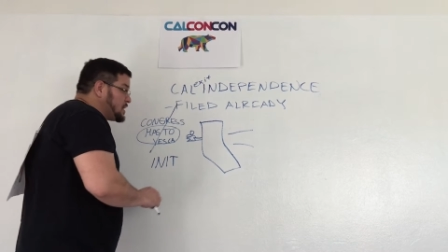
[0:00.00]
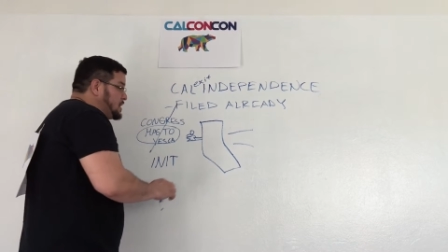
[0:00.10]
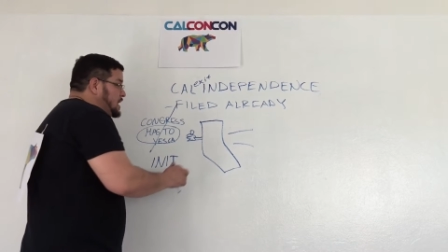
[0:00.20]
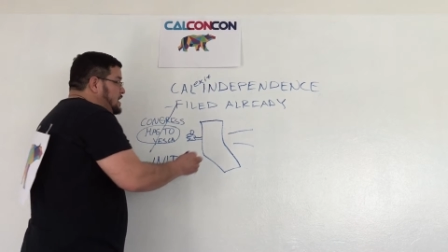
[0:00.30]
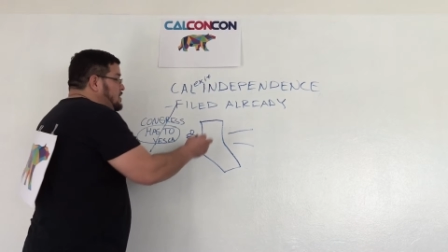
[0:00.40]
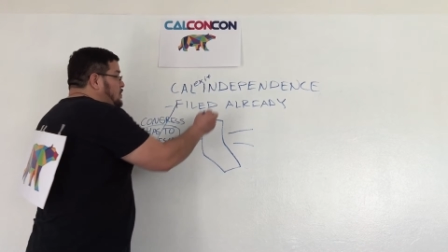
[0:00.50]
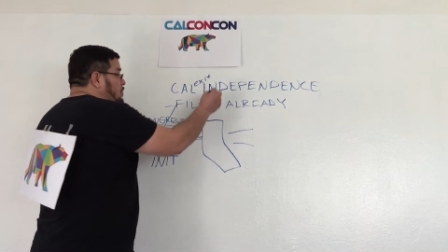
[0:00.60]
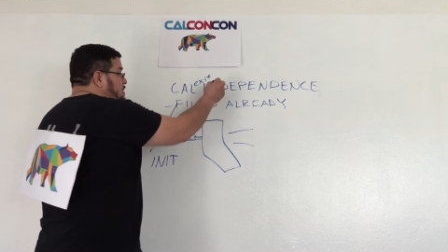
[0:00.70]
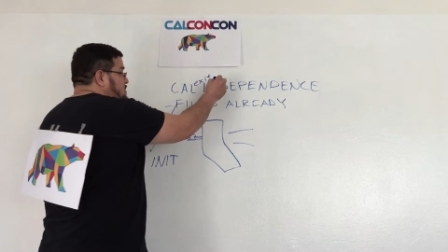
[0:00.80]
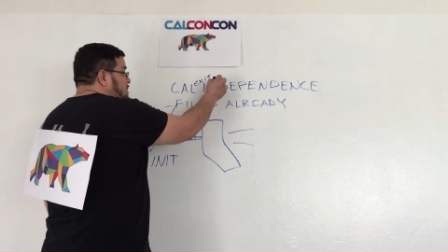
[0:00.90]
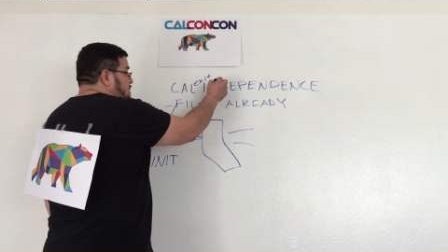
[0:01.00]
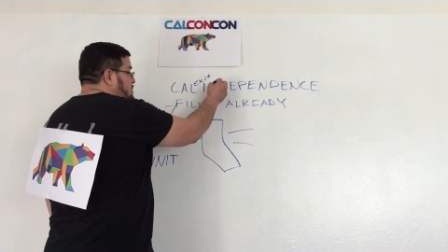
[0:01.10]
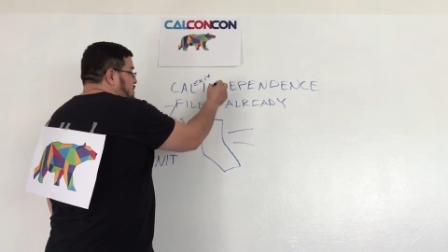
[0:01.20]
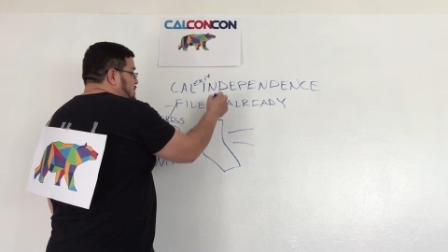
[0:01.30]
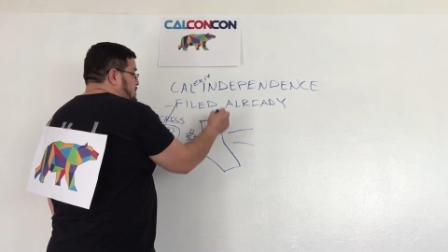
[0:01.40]
Then, once
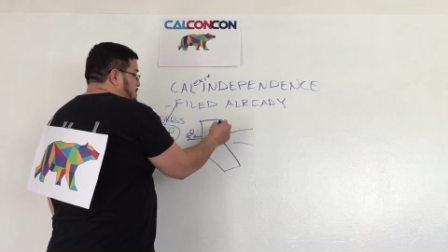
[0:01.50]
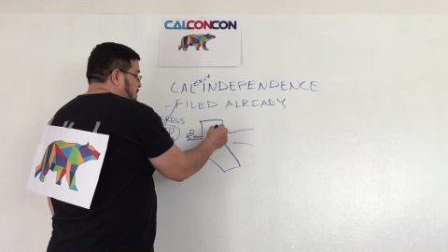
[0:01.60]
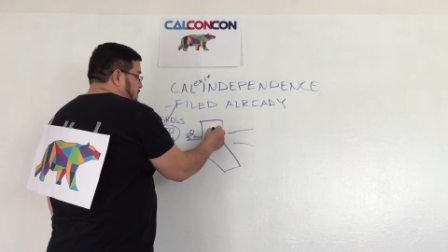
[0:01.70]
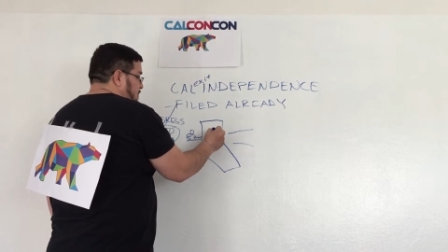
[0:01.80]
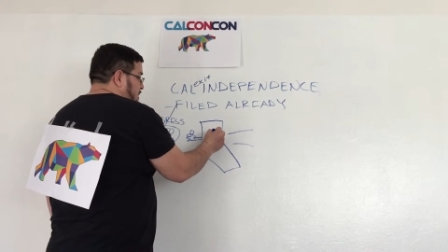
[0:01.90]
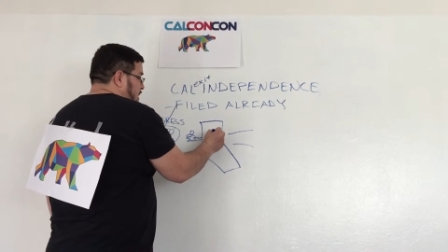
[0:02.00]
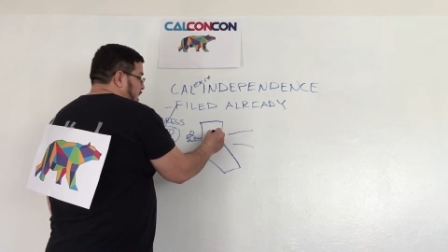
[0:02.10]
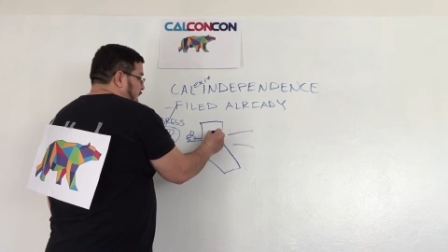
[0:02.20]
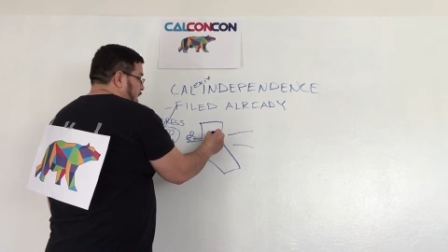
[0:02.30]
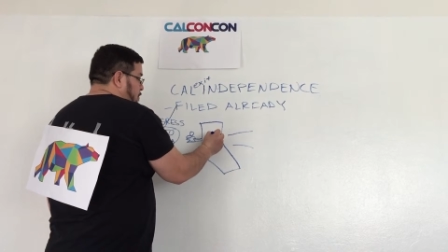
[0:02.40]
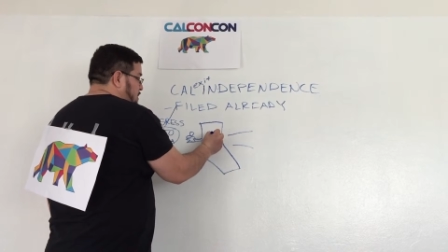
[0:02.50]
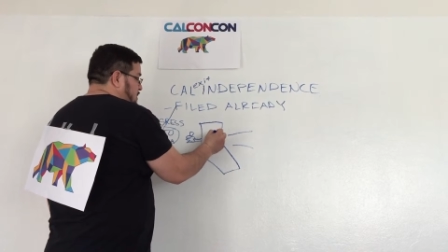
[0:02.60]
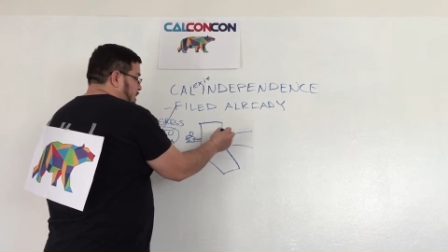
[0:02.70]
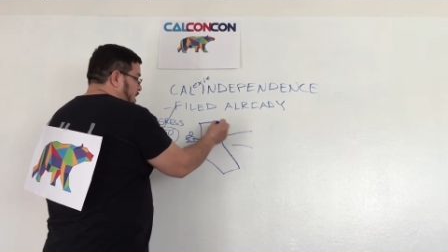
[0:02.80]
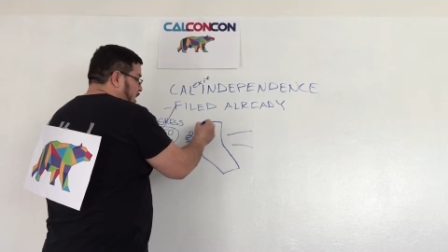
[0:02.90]
this initiative
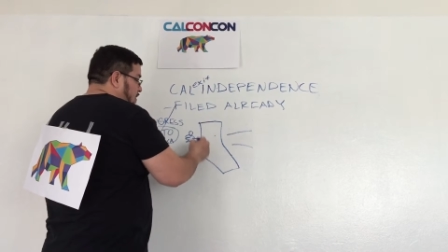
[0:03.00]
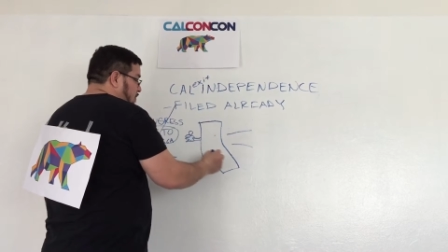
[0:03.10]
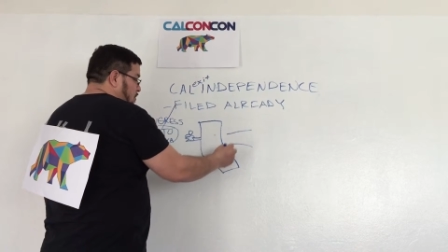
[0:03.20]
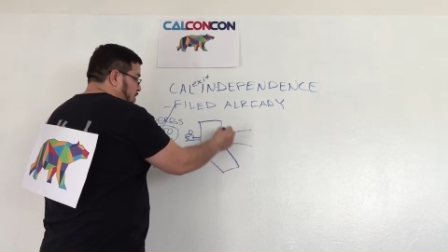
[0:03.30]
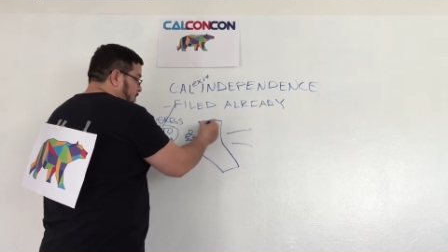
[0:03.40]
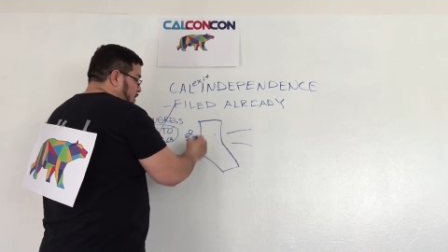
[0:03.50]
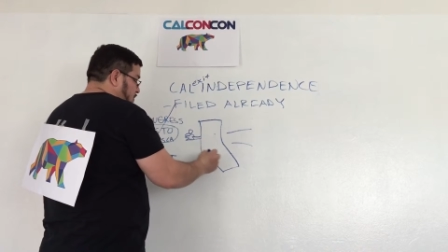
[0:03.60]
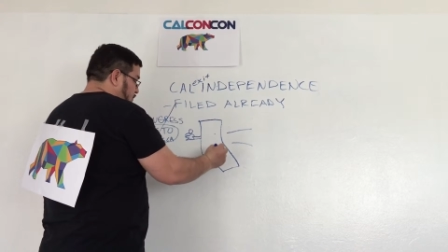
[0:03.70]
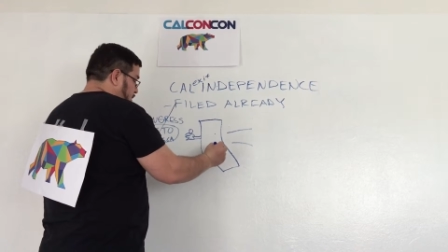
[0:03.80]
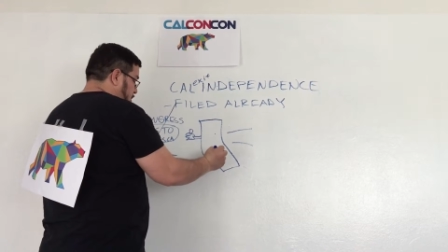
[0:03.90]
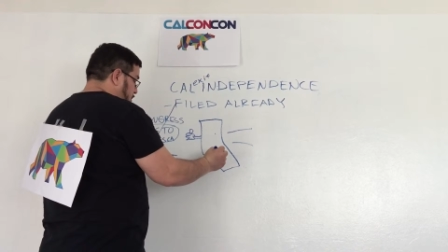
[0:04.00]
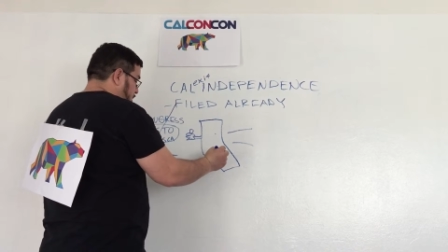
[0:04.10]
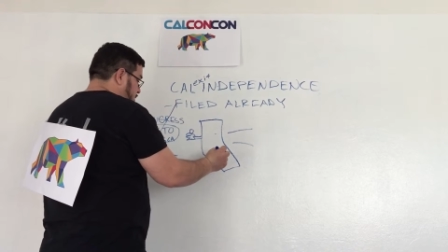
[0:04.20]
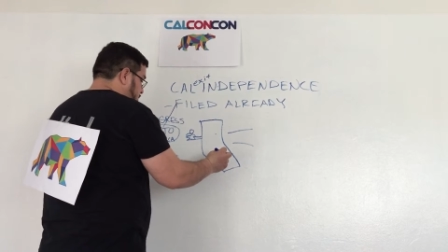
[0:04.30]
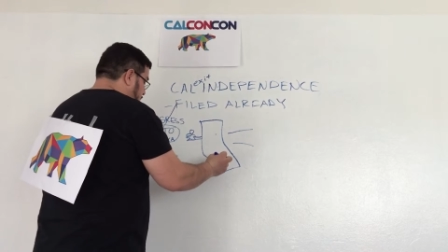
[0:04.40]
happens and California votes for
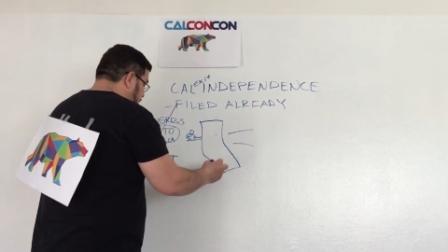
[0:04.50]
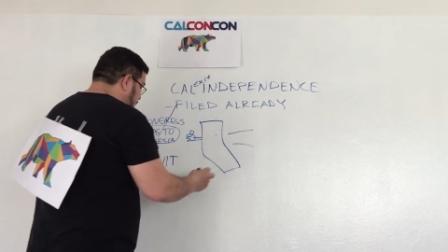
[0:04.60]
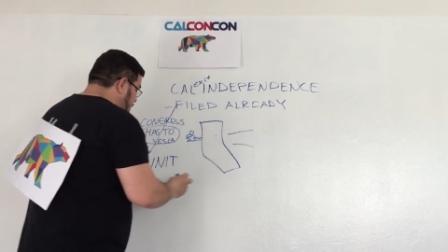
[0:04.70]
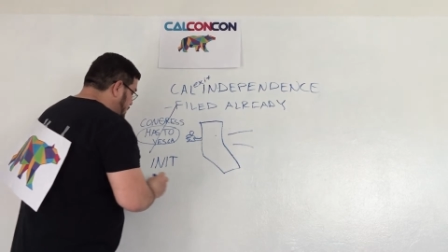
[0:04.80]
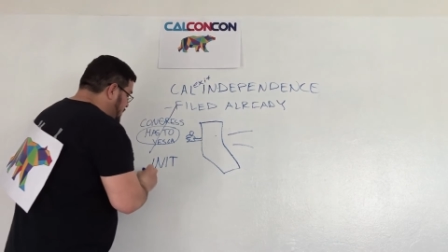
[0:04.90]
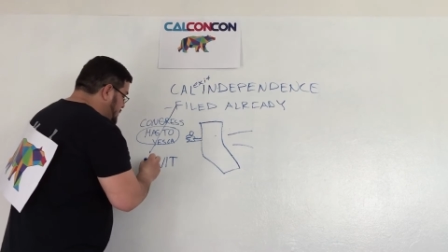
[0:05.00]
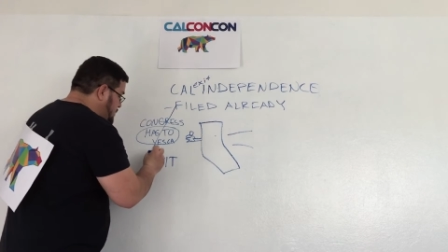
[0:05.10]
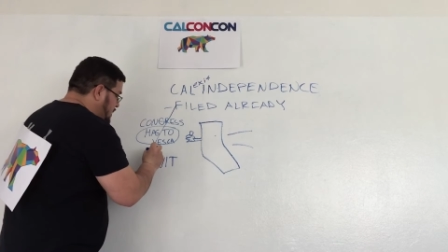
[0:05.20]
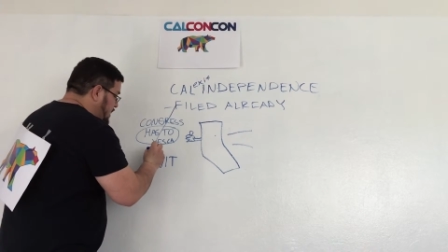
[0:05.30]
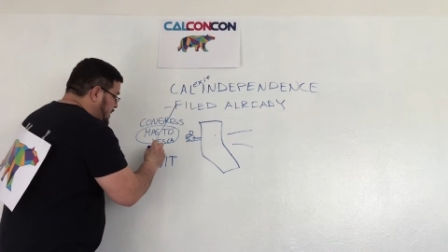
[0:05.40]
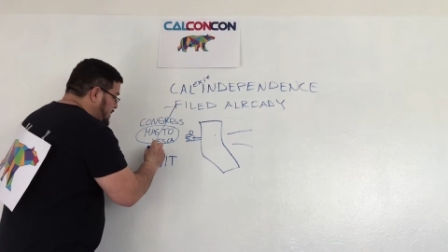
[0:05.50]
independence, this